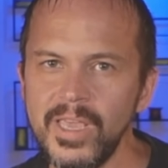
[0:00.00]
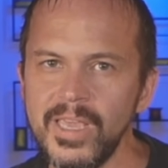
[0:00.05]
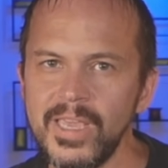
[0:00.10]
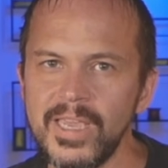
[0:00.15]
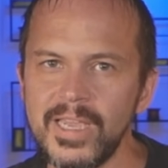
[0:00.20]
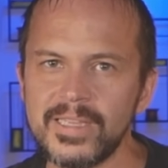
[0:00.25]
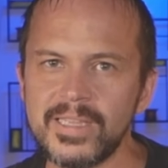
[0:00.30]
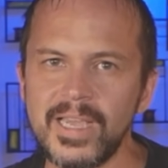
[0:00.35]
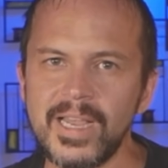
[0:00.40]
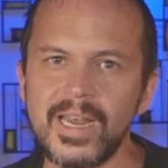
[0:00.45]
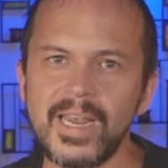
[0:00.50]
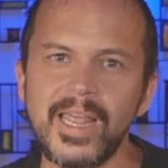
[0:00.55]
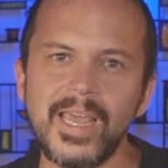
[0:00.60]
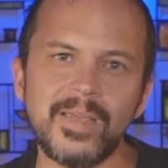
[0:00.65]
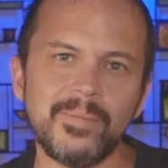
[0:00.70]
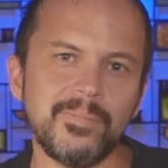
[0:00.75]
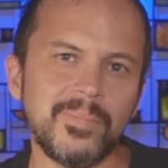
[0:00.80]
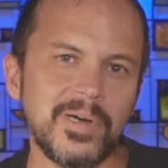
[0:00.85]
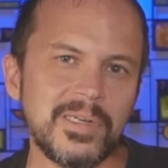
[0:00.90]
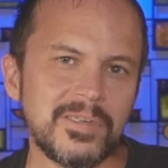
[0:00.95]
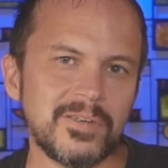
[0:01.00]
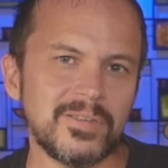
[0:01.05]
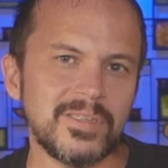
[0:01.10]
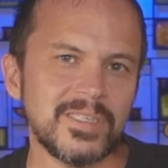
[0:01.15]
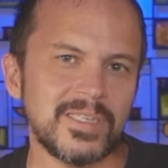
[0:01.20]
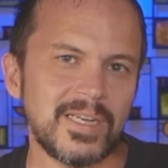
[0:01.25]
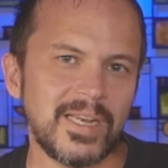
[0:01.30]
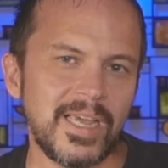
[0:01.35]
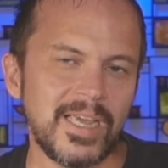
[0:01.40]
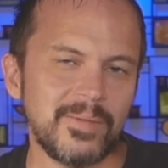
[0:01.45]
Hit that like button or
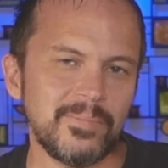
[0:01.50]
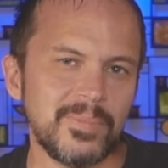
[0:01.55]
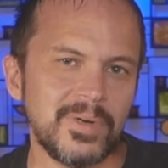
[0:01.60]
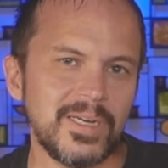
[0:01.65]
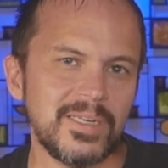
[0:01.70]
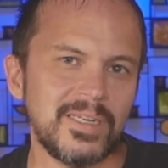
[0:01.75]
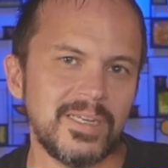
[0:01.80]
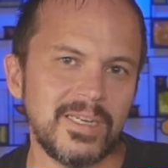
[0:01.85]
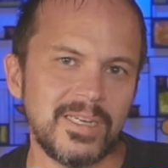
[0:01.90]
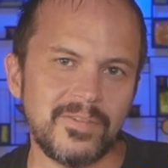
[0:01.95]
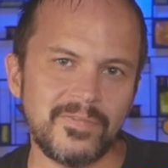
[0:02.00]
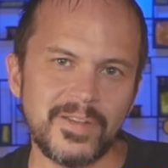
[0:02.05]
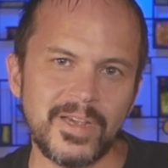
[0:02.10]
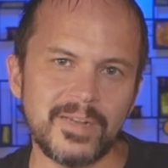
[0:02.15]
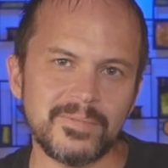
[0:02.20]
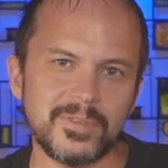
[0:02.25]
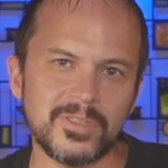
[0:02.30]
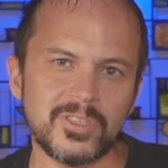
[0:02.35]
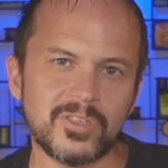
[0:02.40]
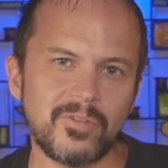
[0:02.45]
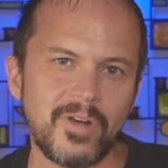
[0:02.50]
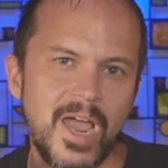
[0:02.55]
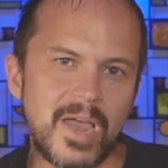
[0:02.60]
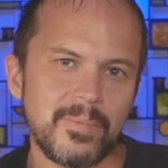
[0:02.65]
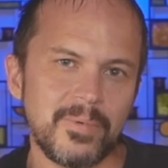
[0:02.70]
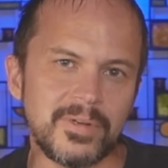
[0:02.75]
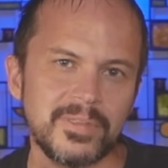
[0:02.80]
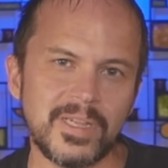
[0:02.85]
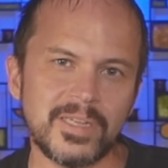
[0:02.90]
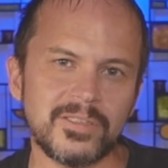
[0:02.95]
dislike button. If you're not a
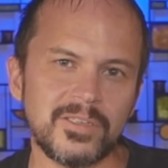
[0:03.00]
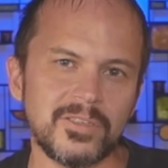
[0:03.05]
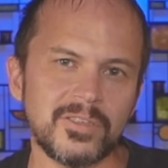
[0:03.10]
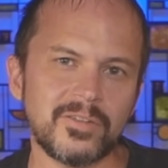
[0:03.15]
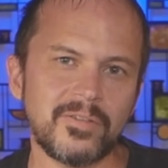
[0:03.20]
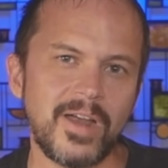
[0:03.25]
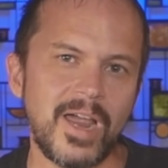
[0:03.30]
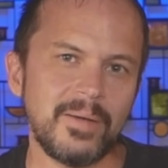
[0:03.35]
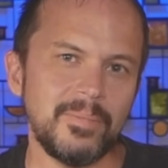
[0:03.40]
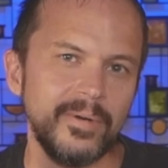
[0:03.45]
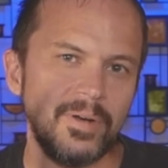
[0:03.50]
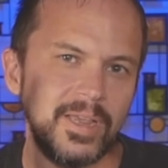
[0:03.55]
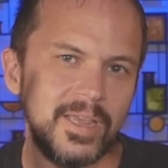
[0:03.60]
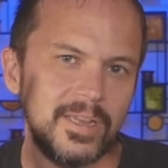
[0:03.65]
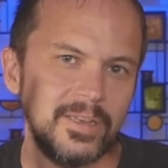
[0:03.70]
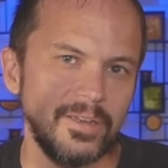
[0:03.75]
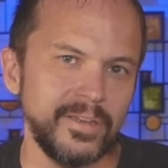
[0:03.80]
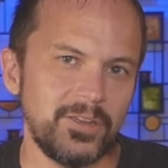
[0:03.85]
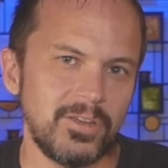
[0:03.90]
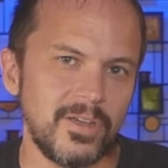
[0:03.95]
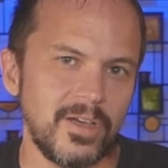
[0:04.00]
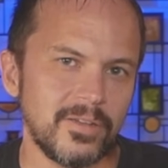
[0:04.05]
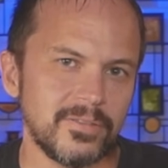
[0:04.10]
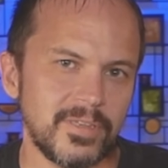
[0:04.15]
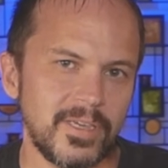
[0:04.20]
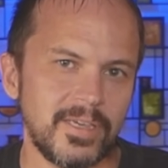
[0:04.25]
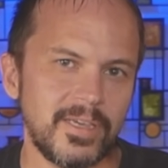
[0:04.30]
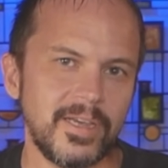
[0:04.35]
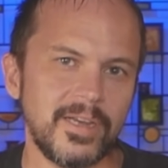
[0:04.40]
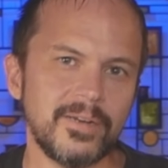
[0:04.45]
subscriber, hit that subscriber, and y'all
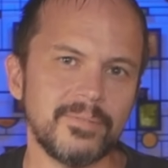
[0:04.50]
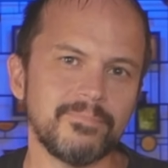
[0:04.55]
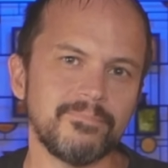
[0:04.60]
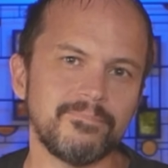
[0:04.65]
take care.